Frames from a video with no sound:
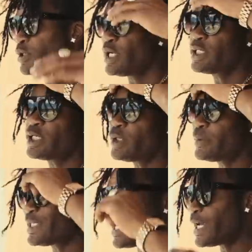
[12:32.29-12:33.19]
Right, I know
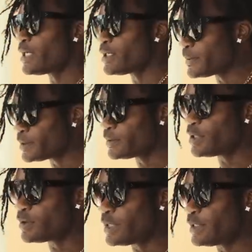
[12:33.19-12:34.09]
I'm tired, you know, man.
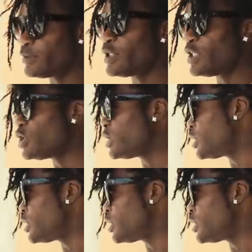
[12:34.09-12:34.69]
Yo, right, I'm gonna drink